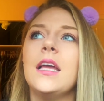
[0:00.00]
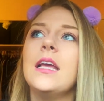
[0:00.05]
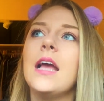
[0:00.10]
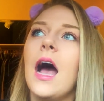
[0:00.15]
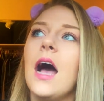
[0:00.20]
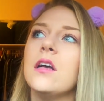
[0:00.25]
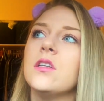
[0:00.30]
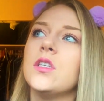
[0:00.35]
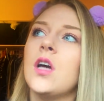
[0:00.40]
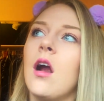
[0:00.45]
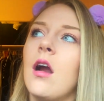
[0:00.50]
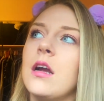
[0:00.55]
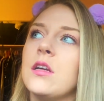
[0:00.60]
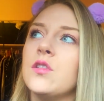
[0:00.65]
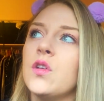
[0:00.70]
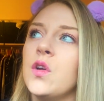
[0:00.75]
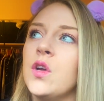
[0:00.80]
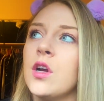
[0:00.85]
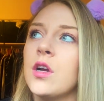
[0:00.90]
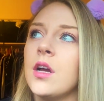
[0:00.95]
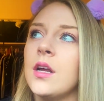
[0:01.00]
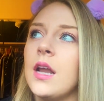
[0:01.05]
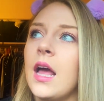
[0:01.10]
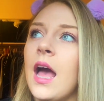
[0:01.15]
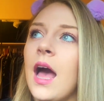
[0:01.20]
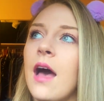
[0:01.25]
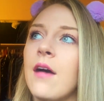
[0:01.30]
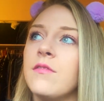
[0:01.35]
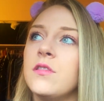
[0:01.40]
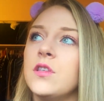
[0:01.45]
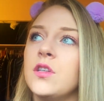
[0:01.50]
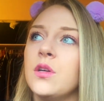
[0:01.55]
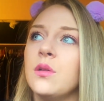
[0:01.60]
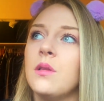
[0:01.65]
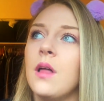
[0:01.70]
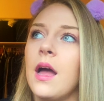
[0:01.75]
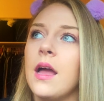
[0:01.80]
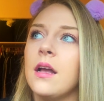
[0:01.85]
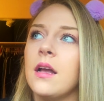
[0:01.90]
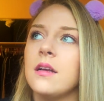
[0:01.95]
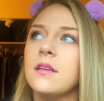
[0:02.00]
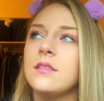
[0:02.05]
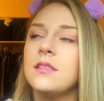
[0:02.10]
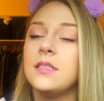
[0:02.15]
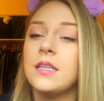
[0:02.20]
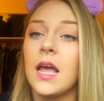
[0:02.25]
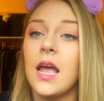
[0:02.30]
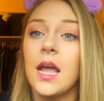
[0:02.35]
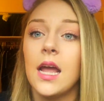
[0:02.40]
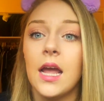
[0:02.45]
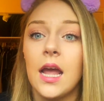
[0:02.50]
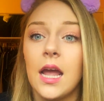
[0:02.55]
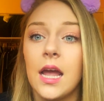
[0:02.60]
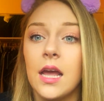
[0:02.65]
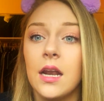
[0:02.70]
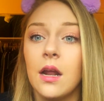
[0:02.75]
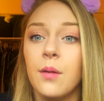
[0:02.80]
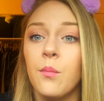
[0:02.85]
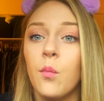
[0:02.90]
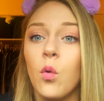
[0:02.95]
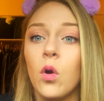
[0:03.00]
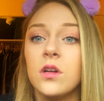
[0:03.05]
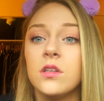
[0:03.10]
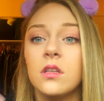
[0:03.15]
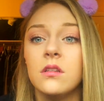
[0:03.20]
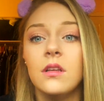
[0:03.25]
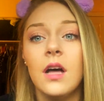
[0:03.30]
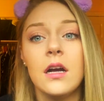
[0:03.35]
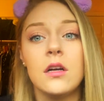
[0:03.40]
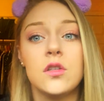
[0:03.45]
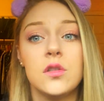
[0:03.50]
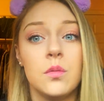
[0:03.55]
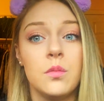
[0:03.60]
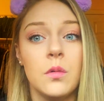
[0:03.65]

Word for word: yeah sorry so you're gonna have to like stay in a more deluxe